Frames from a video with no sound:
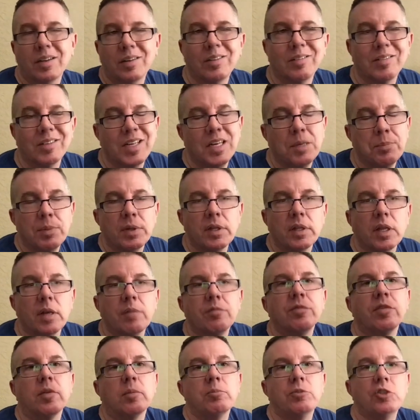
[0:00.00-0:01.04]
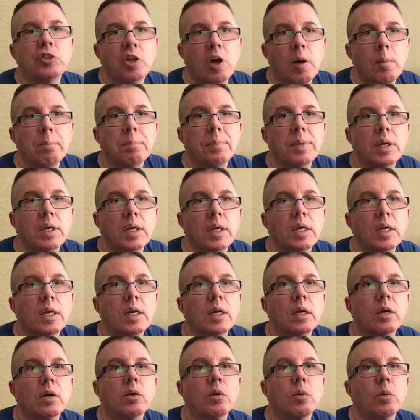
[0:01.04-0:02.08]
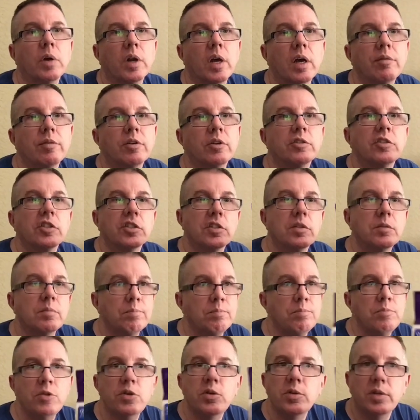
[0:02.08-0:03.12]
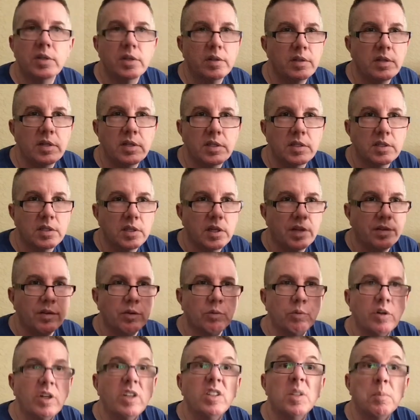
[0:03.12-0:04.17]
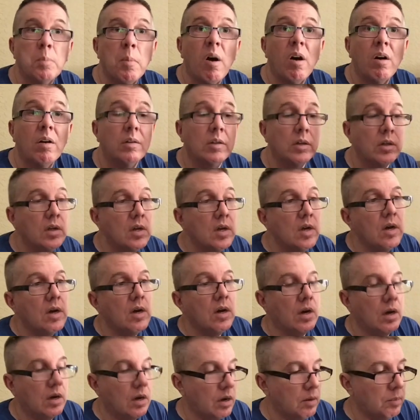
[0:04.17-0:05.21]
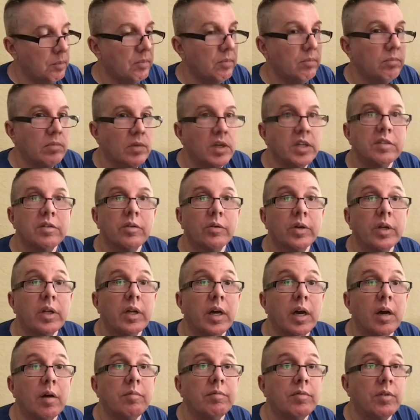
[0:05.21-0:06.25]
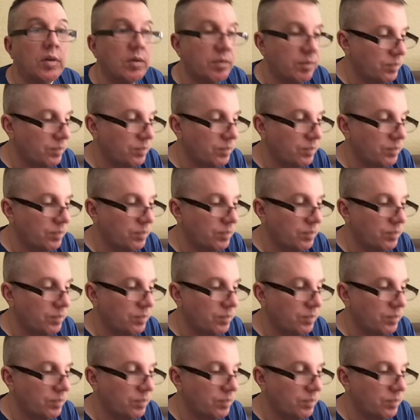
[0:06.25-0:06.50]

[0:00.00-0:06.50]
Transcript: Keeping them from jumping or whatever, just using these, and they're really small, is really helpful.